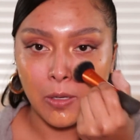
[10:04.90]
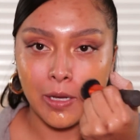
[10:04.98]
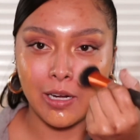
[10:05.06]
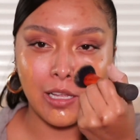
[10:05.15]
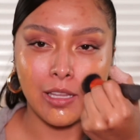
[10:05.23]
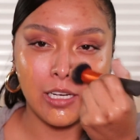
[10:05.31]

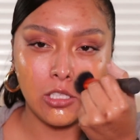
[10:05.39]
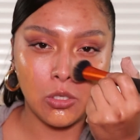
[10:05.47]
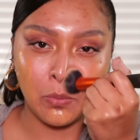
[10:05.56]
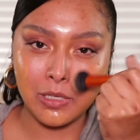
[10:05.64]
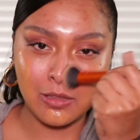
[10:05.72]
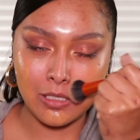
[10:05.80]
And I like
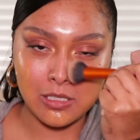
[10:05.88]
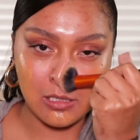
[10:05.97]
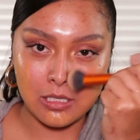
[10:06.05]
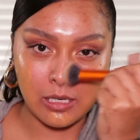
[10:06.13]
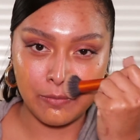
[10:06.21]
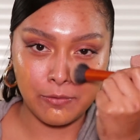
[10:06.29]
doing this
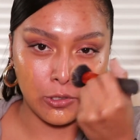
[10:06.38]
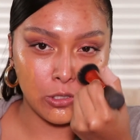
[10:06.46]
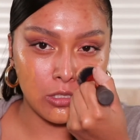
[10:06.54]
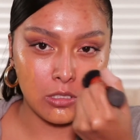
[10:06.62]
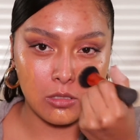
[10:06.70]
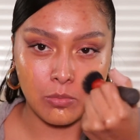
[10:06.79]
step
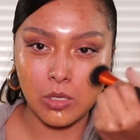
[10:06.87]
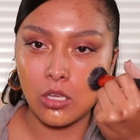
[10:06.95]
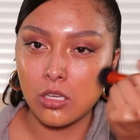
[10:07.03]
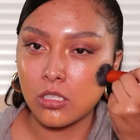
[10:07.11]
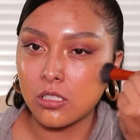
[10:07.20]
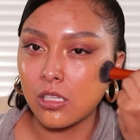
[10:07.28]
first
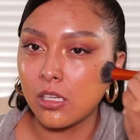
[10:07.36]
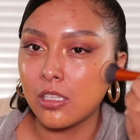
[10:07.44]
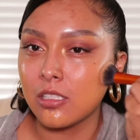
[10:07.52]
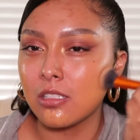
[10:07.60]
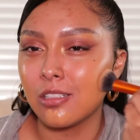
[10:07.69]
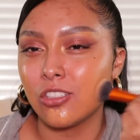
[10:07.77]
because it
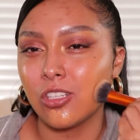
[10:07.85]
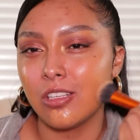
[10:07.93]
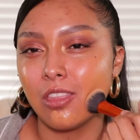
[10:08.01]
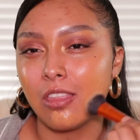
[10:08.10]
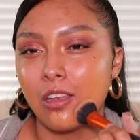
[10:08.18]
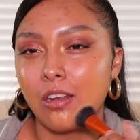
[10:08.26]
is such a
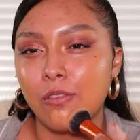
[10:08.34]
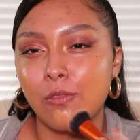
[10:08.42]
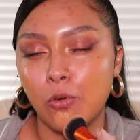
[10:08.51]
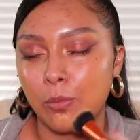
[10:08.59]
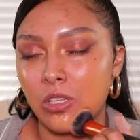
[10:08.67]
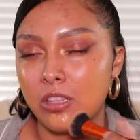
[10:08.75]
thin
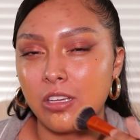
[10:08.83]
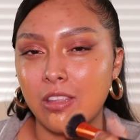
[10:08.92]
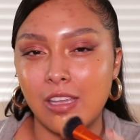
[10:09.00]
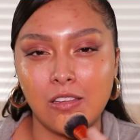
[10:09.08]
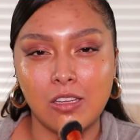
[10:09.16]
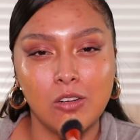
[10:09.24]
formula
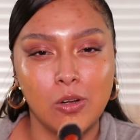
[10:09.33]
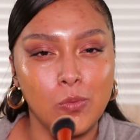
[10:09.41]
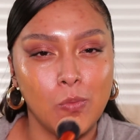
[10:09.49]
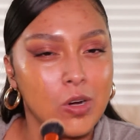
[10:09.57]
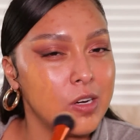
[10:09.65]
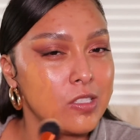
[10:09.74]
that you don't
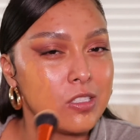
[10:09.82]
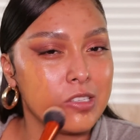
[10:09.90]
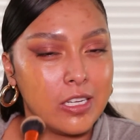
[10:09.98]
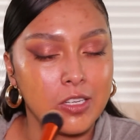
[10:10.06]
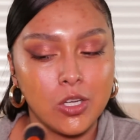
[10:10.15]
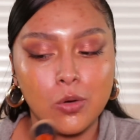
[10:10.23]
want to
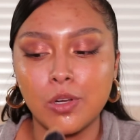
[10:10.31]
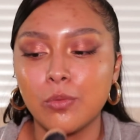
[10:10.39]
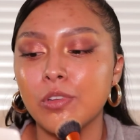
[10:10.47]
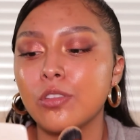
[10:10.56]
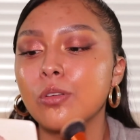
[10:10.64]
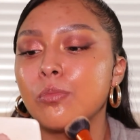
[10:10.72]
like go in
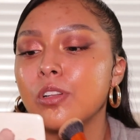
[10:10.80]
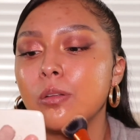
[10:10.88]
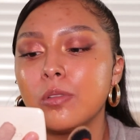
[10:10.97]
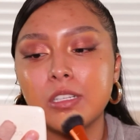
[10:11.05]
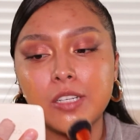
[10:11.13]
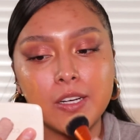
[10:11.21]
with your beauty
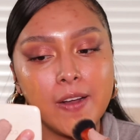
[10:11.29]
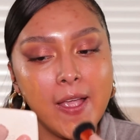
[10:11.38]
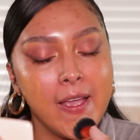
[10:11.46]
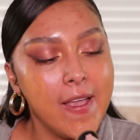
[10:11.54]
blender